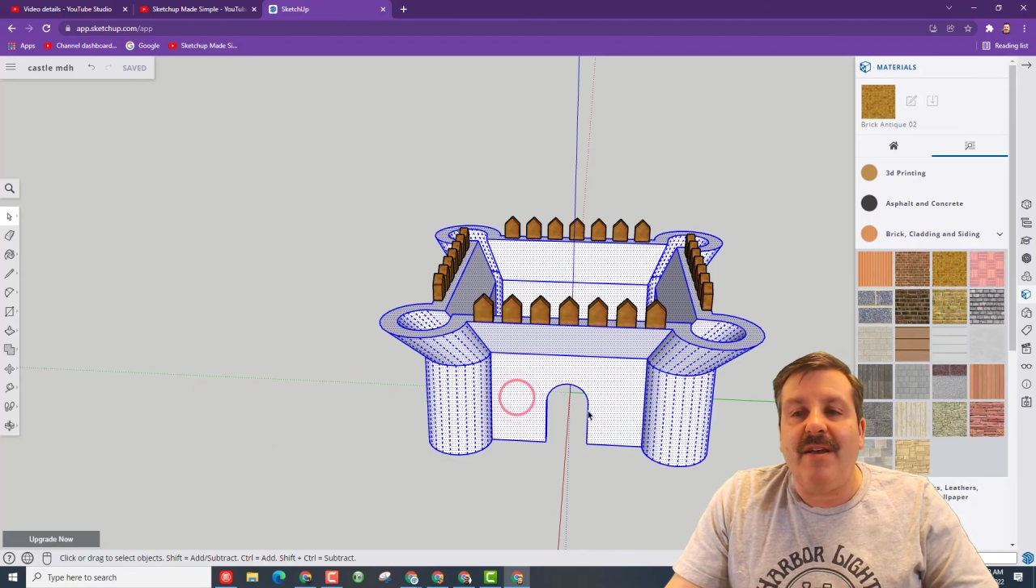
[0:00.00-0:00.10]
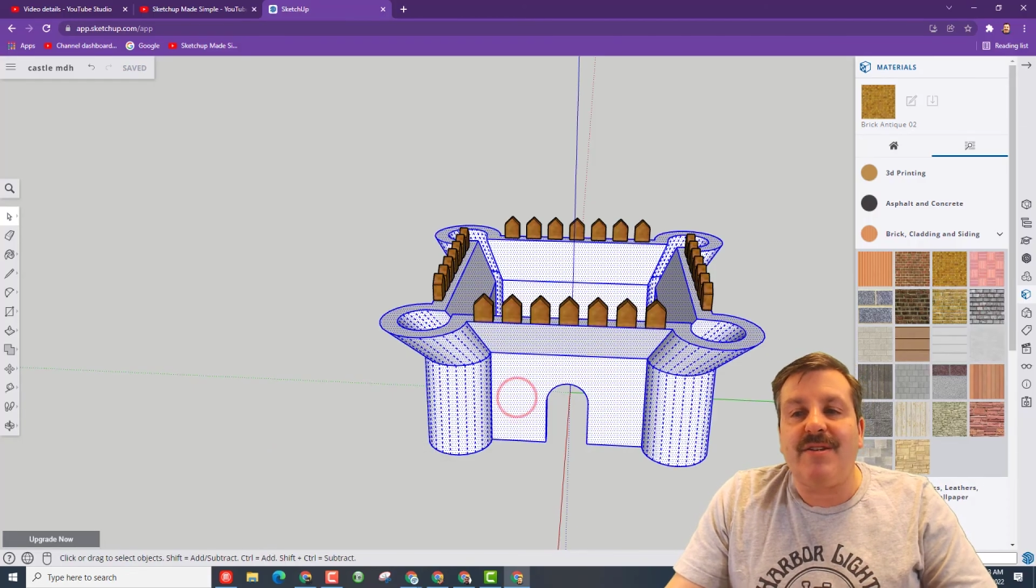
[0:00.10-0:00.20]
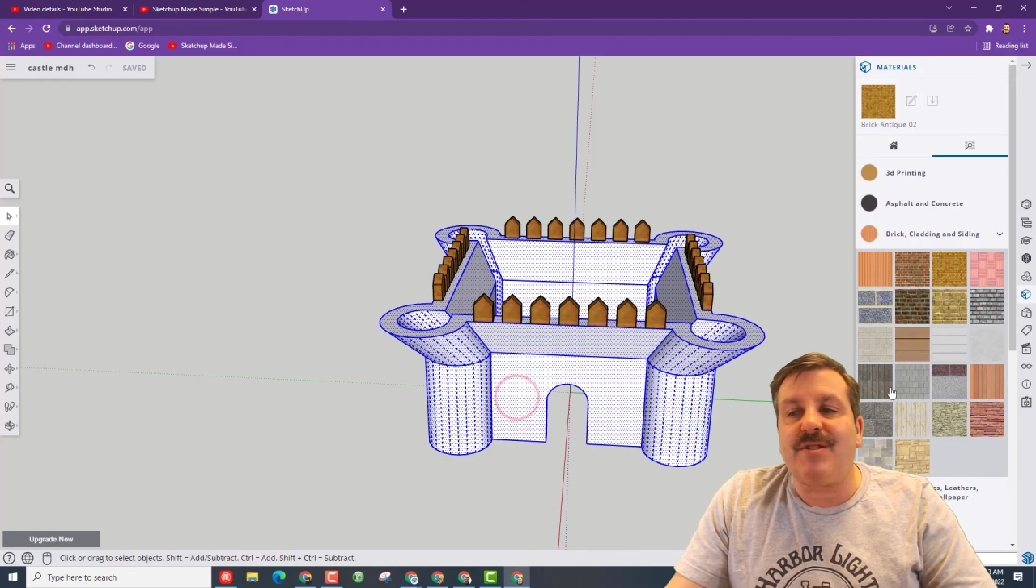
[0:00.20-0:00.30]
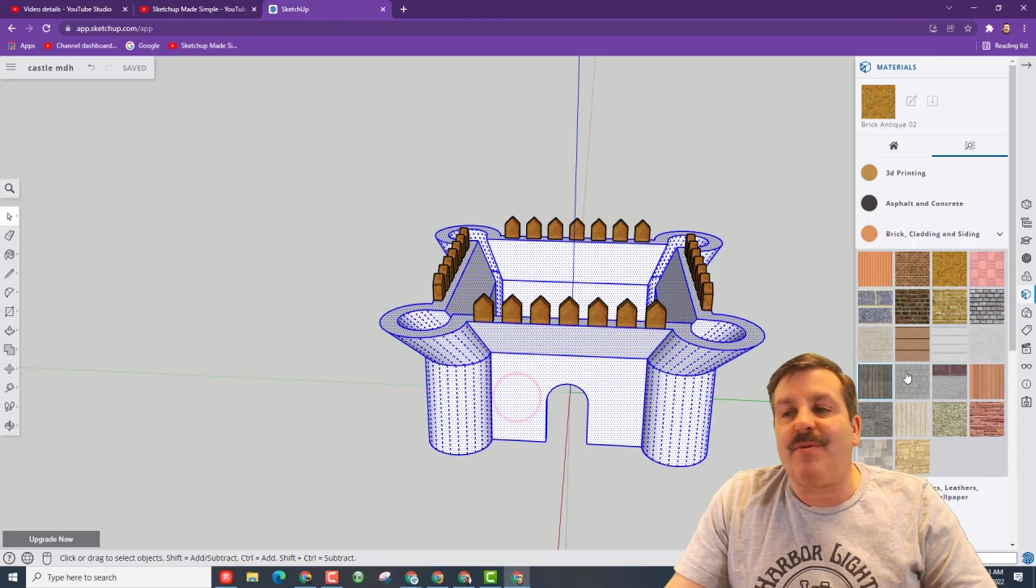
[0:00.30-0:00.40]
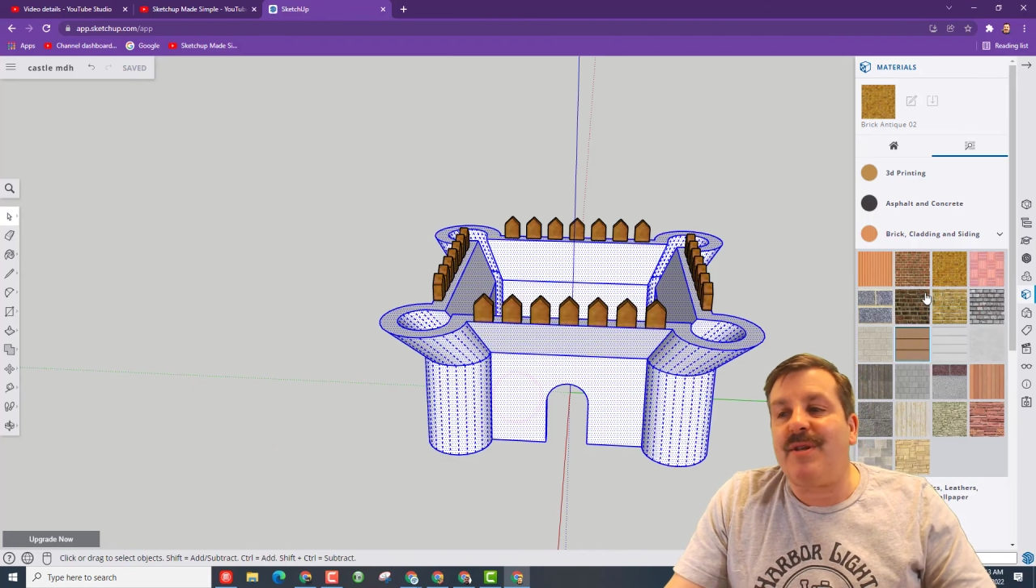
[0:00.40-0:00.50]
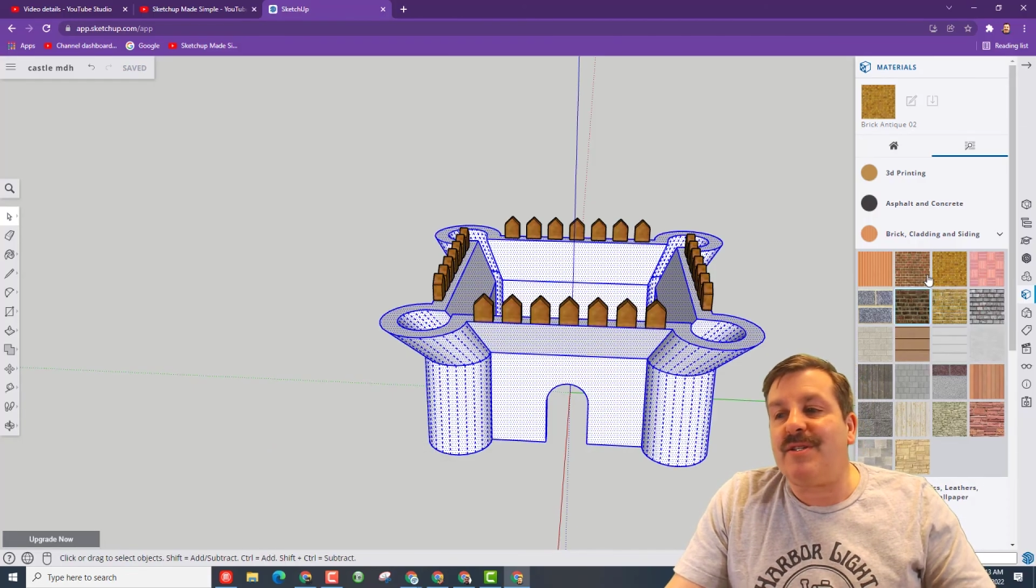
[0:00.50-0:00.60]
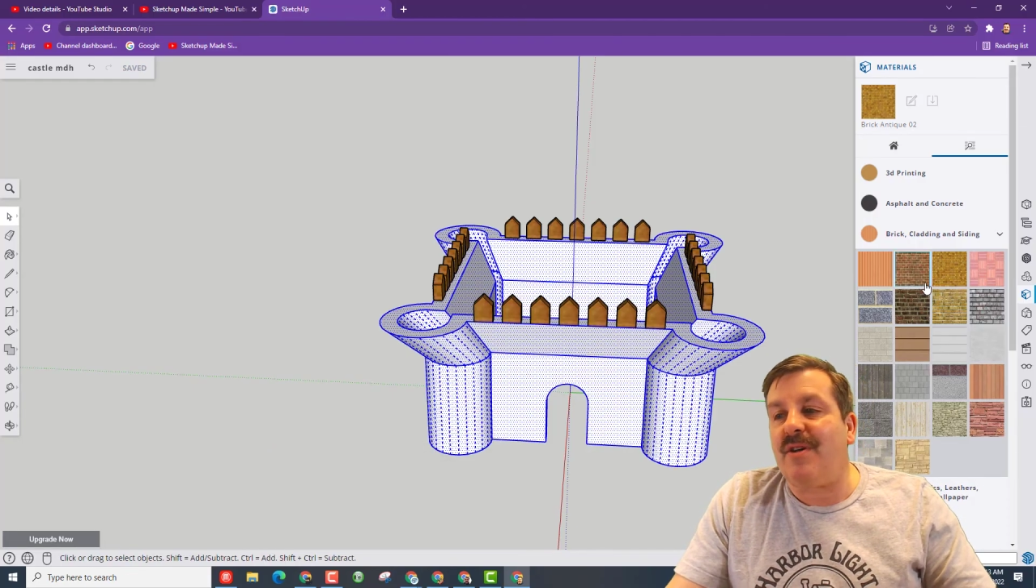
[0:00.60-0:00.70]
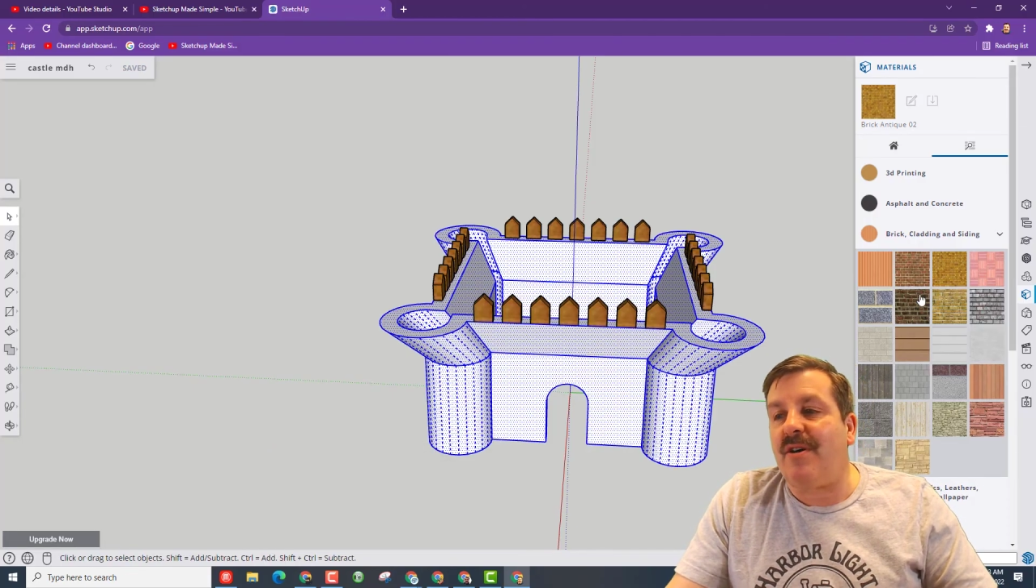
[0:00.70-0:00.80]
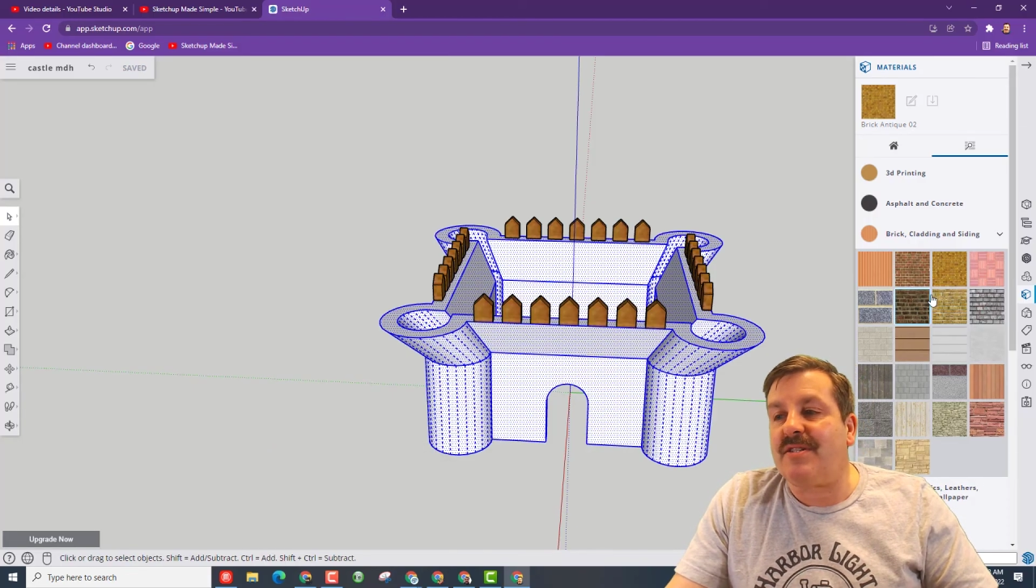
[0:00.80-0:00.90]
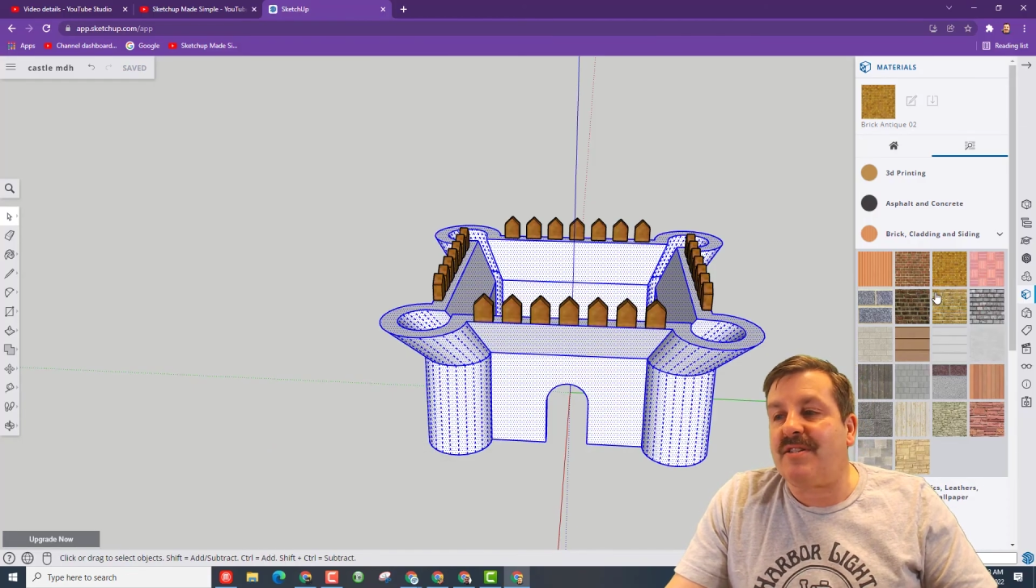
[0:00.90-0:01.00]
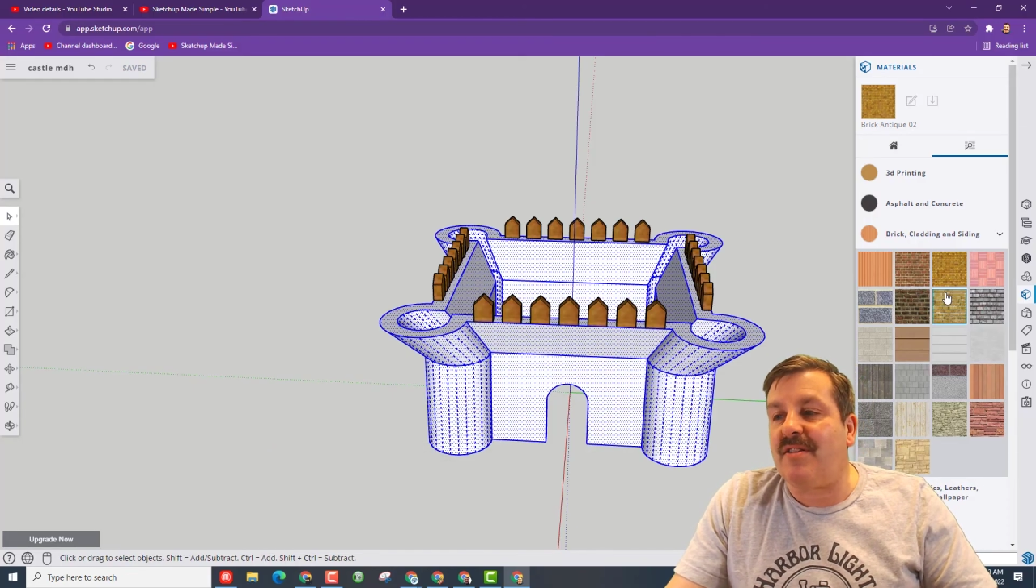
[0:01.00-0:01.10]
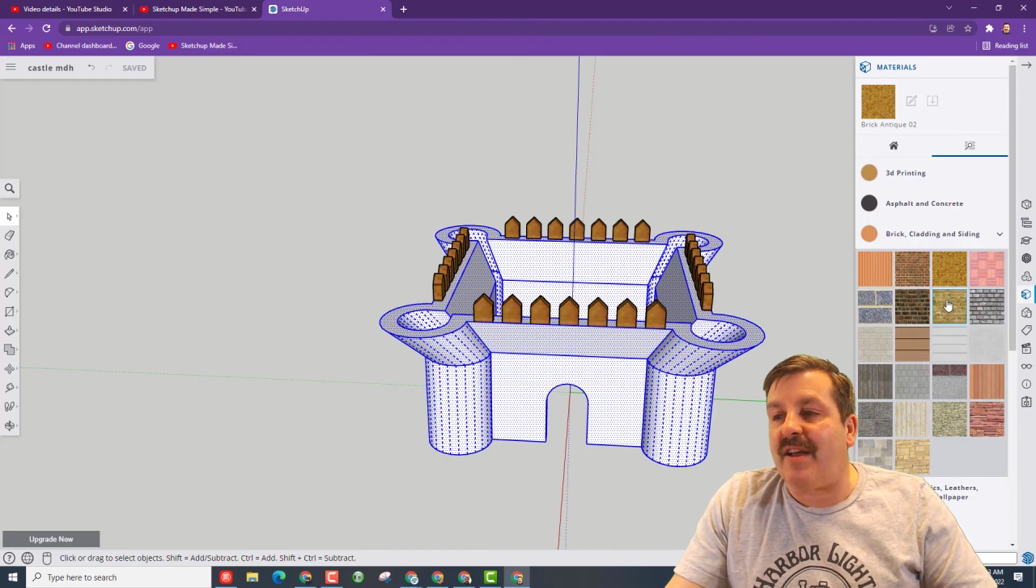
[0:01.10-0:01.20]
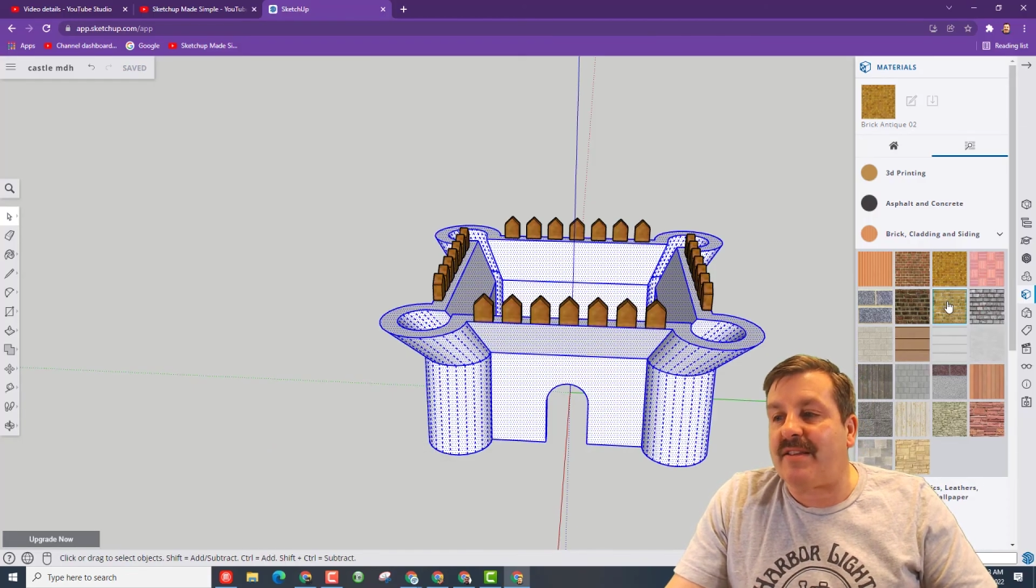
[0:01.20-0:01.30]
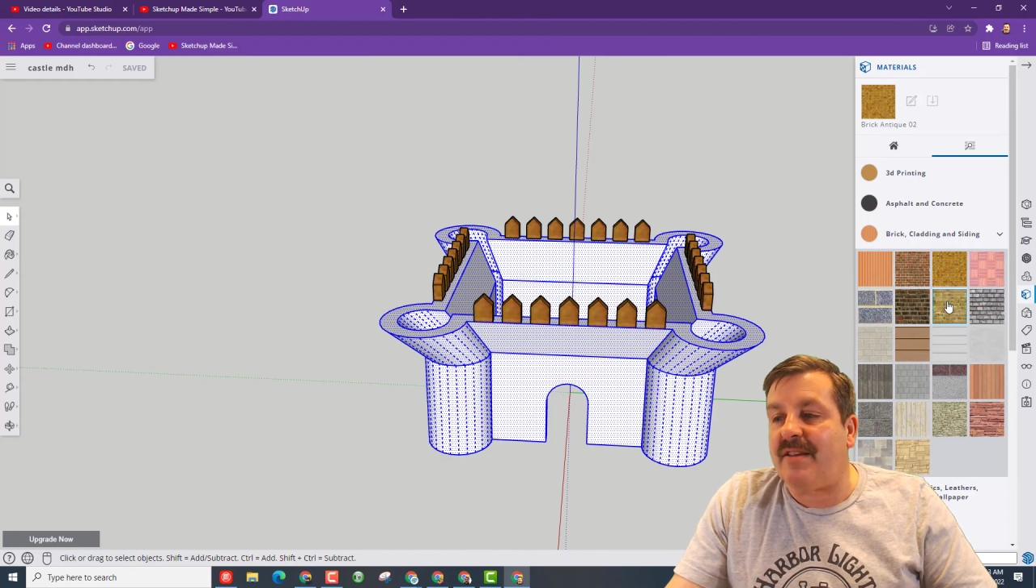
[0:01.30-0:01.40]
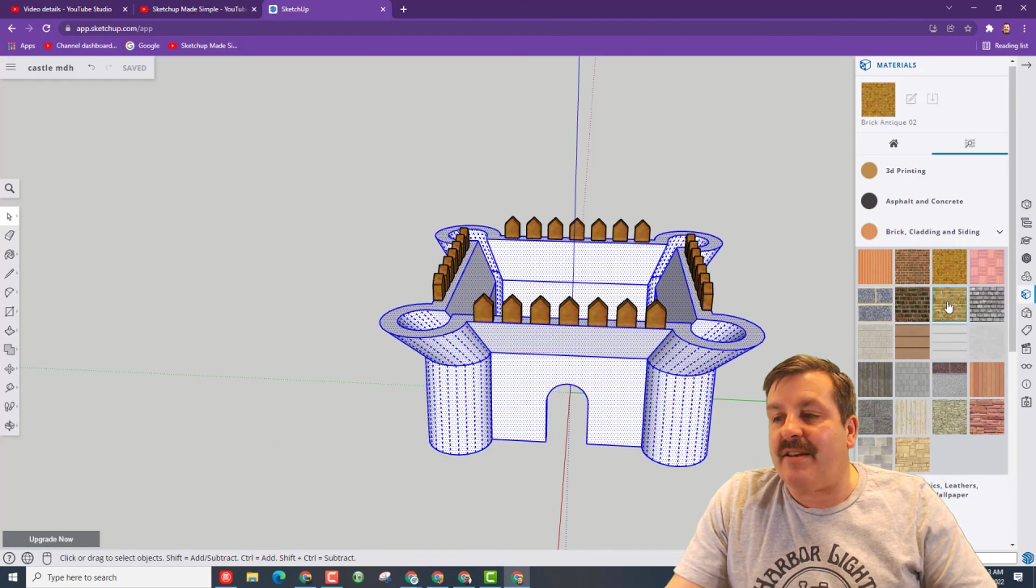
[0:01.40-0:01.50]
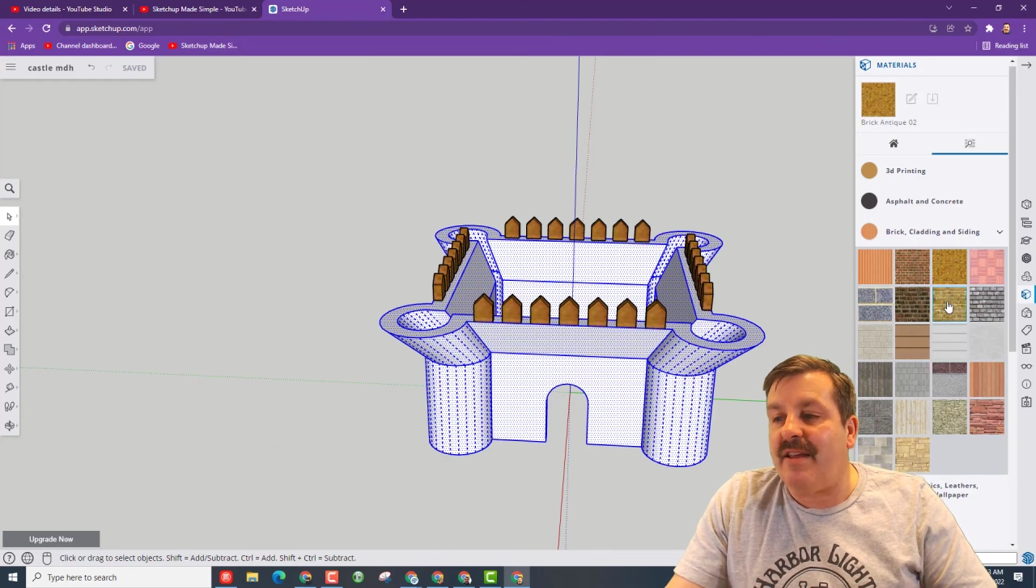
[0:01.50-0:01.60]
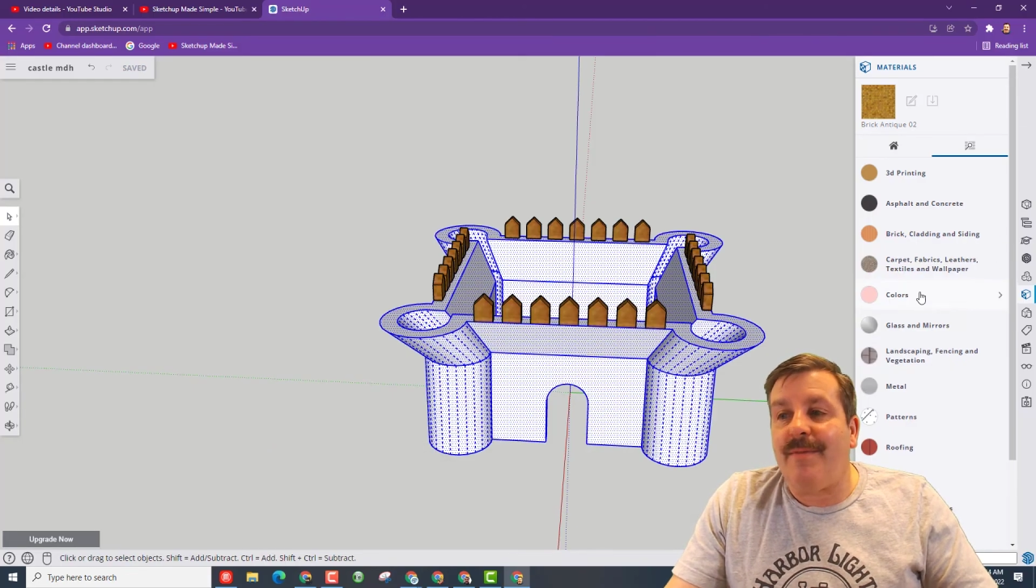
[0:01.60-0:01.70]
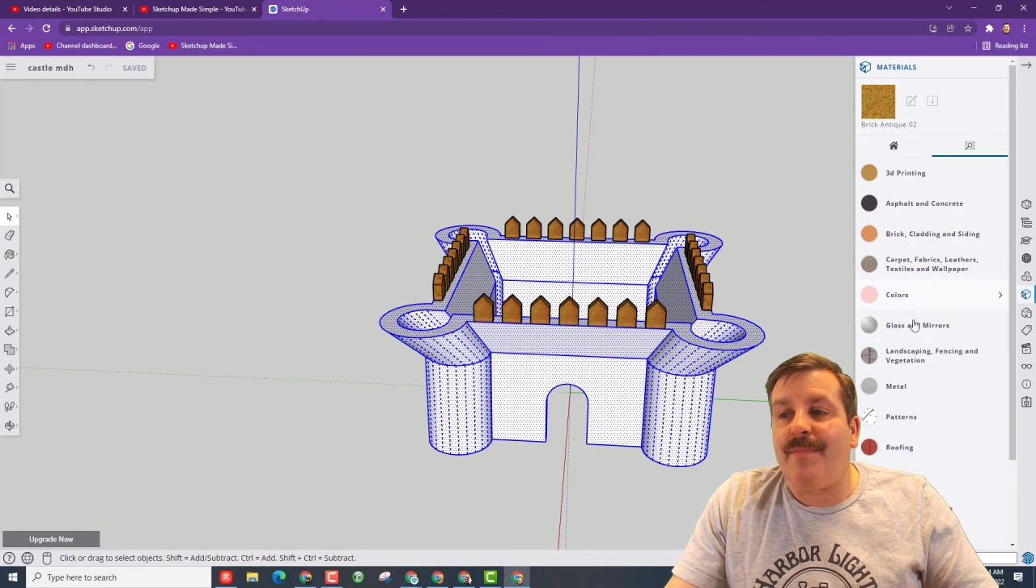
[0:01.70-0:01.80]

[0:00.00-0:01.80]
so it is all selected,